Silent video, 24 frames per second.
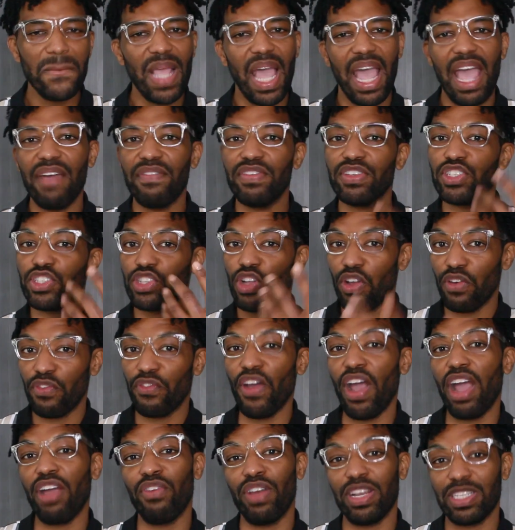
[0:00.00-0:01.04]
I have a stir
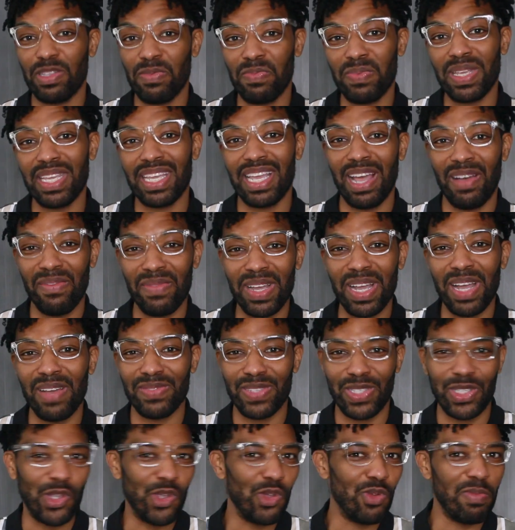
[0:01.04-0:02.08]
fry recipe coming up
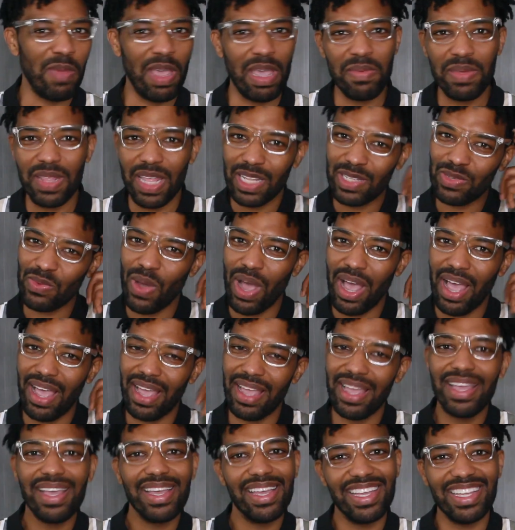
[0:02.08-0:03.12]
soon. Maybe that's
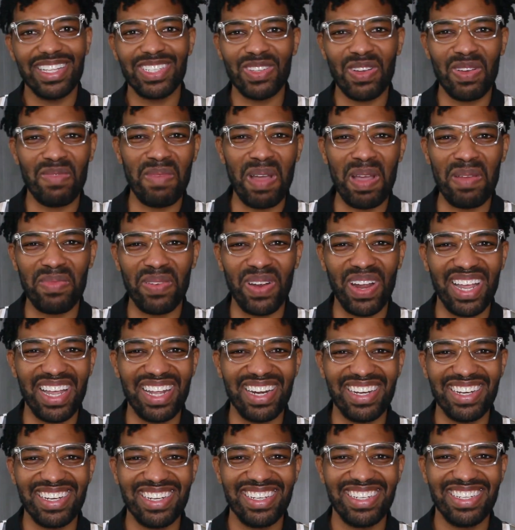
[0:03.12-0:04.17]
why it's on my
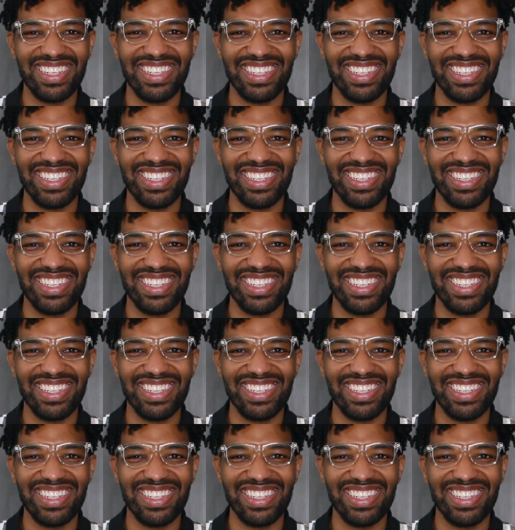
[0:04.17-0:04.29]
brain.